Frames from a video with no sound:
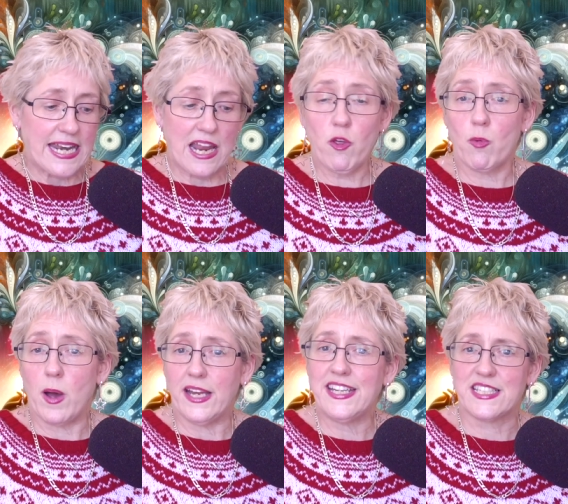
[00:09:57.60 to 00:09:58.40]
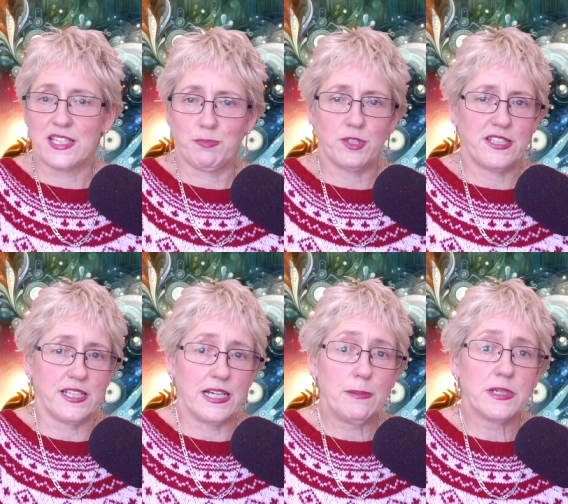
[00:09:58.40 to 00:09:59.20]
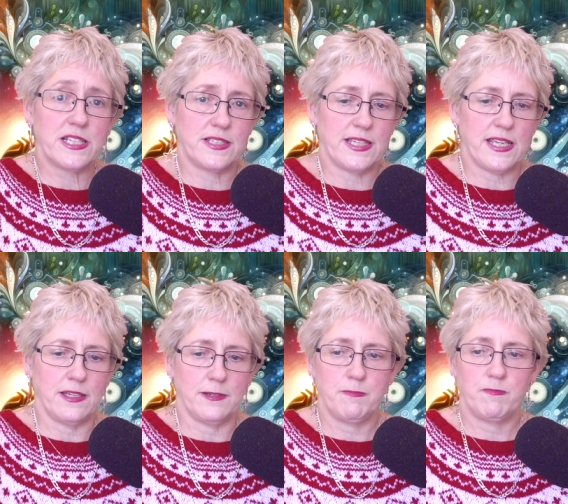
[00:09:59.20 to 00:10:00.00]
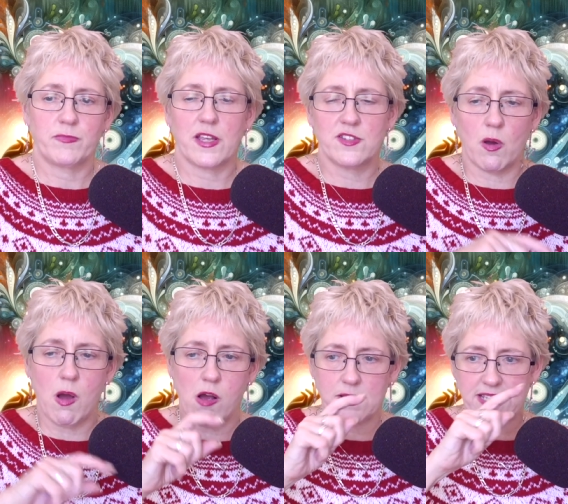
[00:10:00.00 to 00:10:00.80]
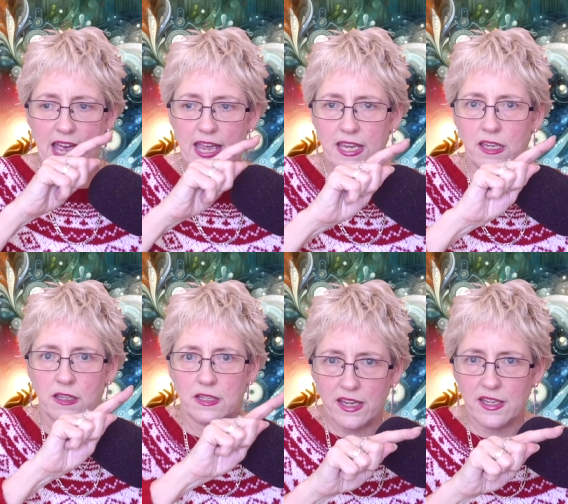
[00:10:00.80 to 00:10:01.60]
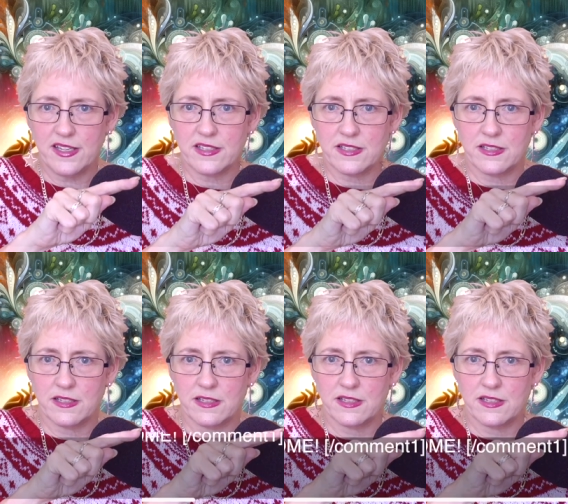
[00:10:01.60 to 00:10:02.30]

Another one is to put delimiters in. So I'll say bracket,